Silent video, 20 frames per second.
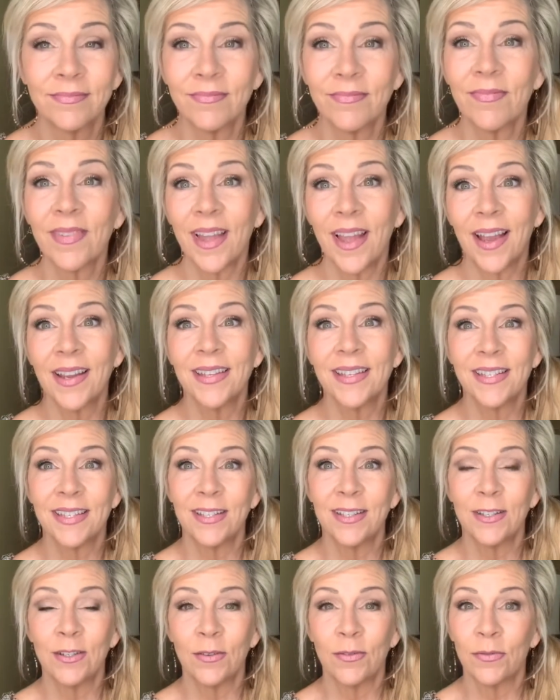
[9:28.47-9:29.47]
I can see the
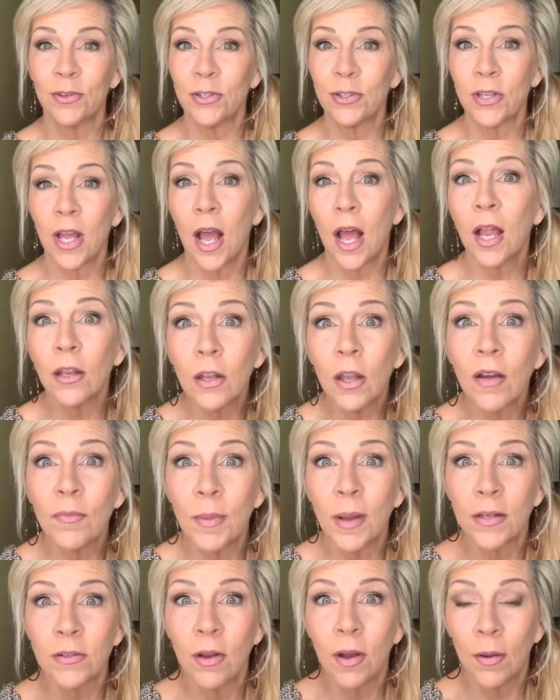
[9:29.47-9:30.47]
difference. I love my
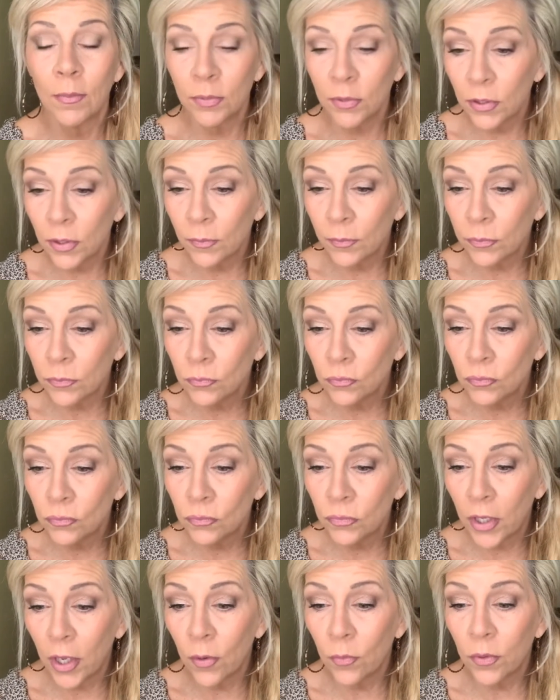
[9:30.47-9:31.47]
top lip
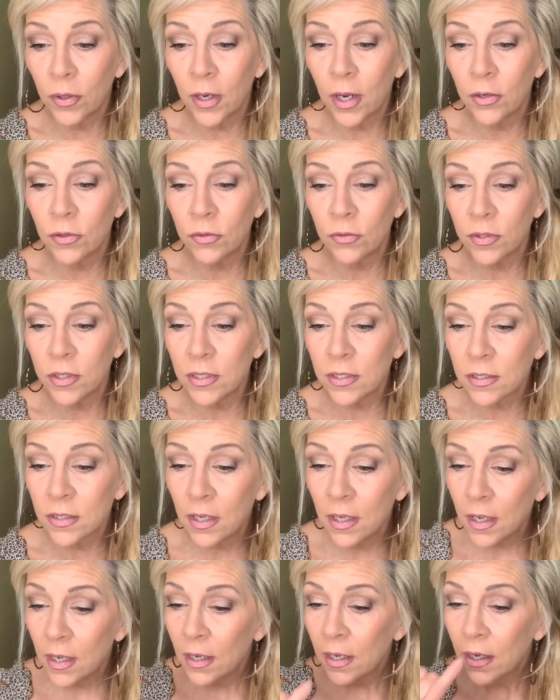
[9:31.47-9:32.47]
now when I do this.
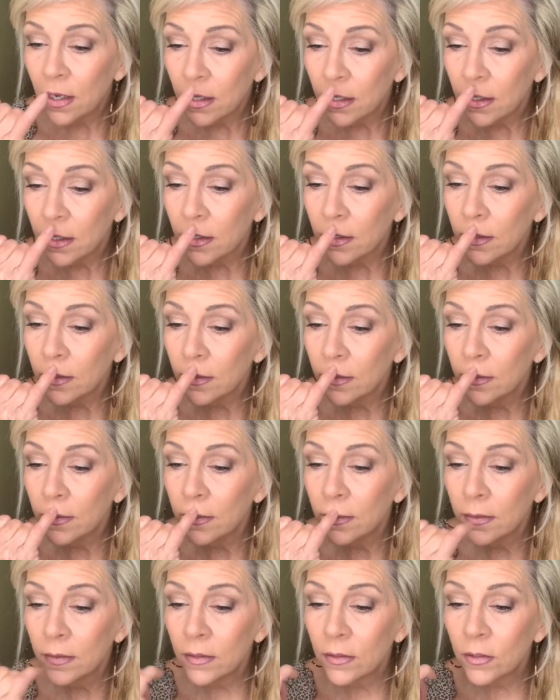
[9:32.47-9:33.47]
And
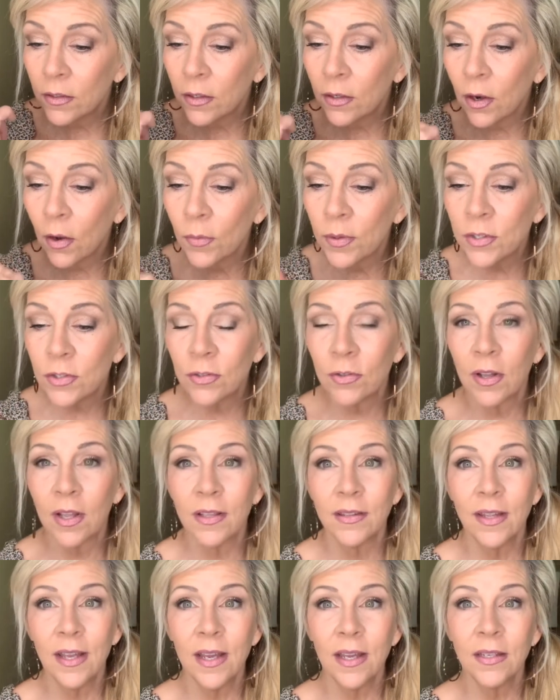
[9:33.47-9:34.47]
you can always do like
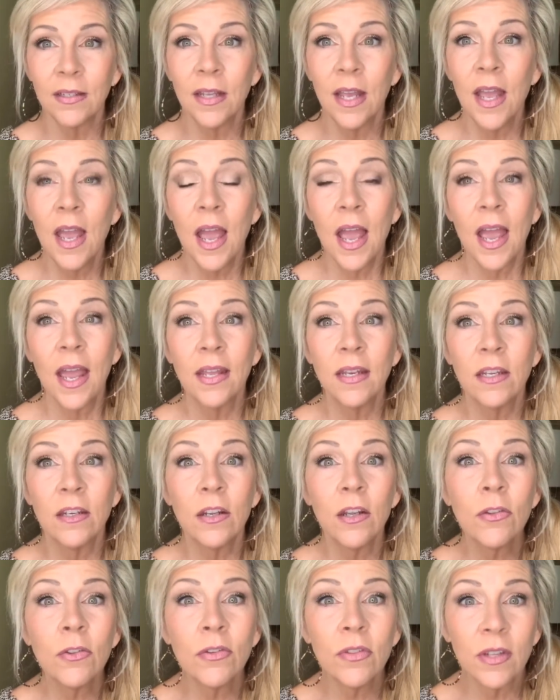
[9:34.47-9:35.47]
that. And
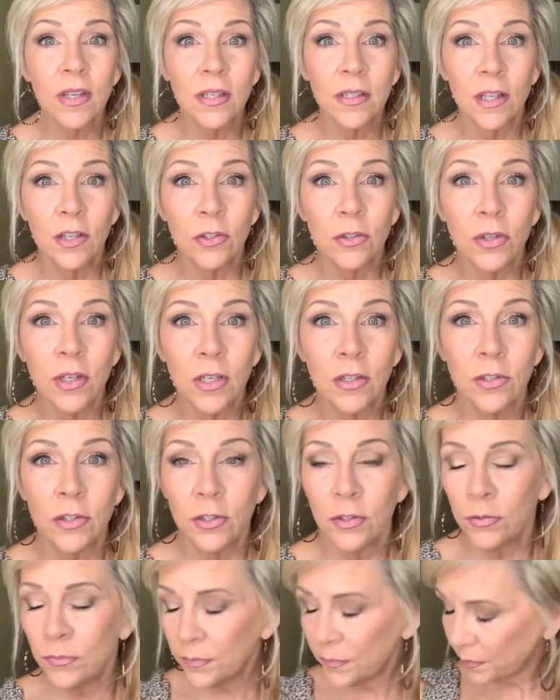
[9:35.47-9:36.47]
another thing that you can
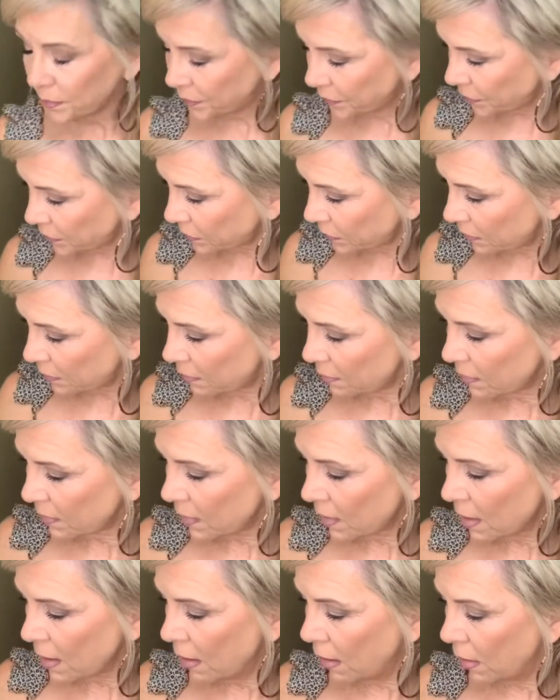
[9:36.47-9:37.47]
do,
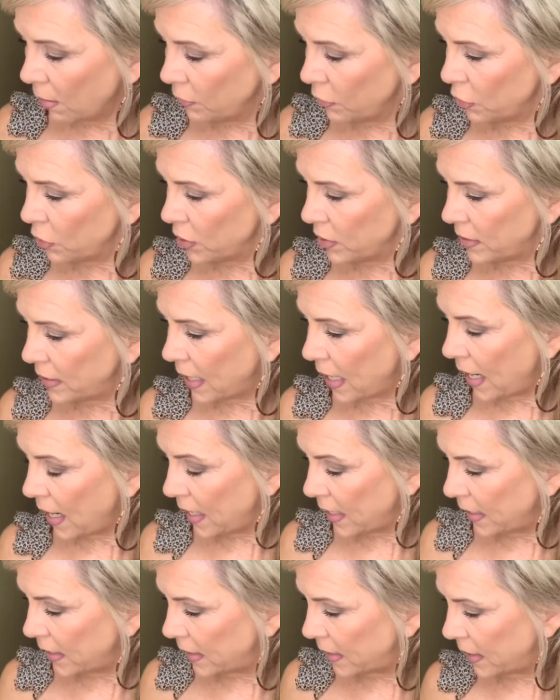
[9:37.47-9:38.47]
you could
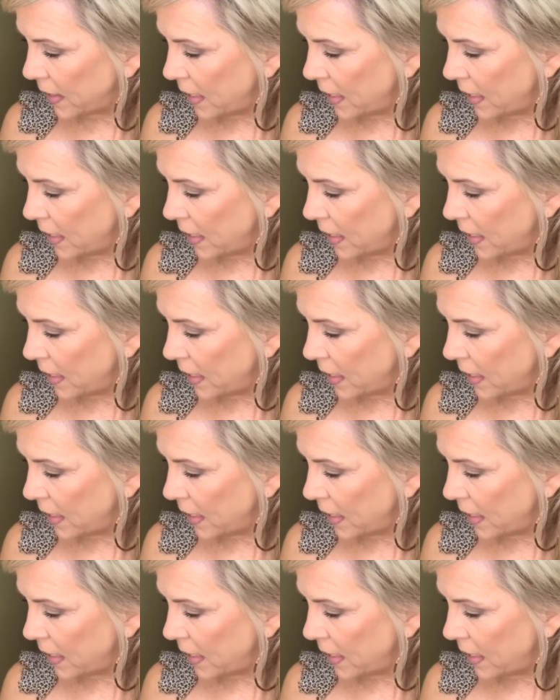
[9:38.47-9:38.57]
take